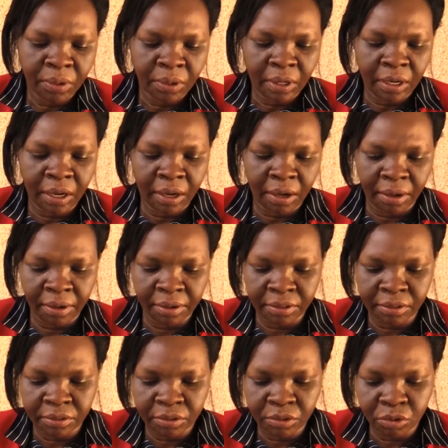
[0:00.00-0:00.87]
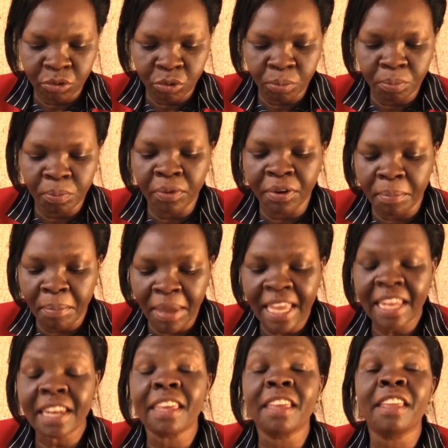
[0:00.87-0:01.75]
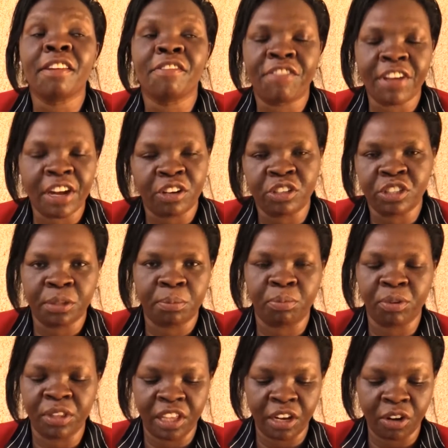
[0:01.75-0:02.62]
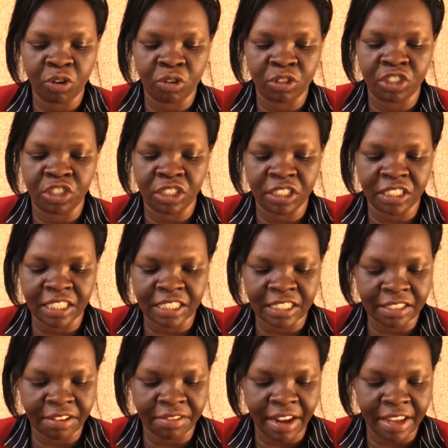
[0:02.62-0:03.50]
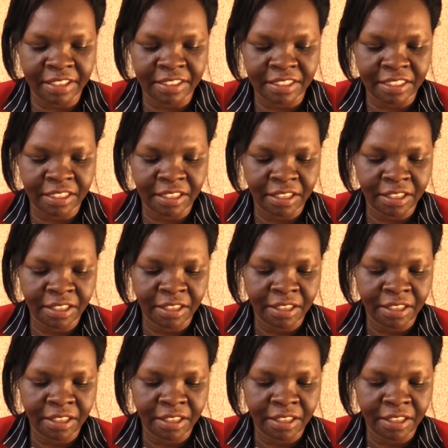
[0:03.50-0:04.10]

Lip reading: to remain in fellowship with the Lord Jesus Christ.